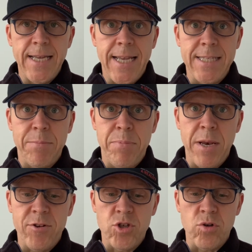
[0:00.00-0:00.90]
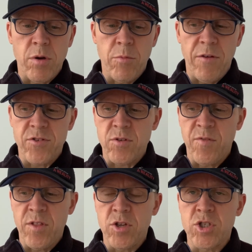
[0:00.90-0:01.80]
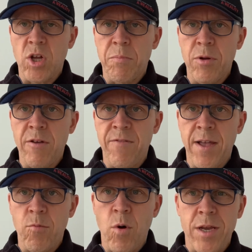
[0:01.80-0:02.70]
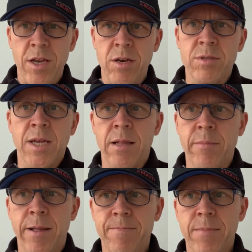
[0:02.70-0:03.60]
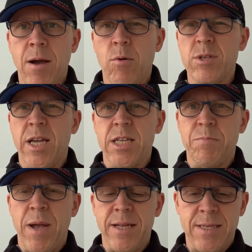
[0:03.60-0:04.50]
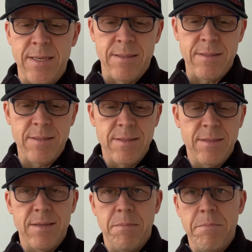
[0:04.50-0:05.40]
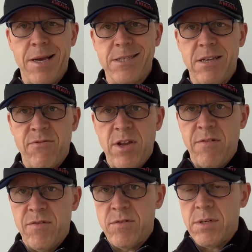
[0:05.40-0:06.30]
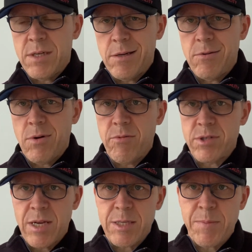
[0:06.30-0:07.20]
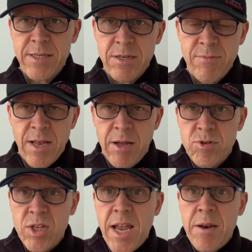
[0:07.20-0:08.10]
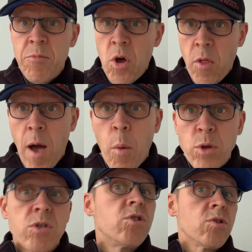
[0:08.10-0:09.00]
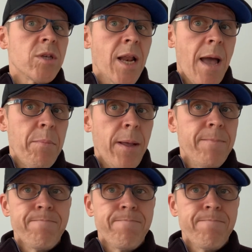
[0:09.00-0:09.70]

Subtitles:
It's a bit of a chunk of money for something that's not perfect. What can you do to help me? I wasn't expecting massive refund. I don't know what I was expecting, really. I was just letting them know that I wasn't totally happy.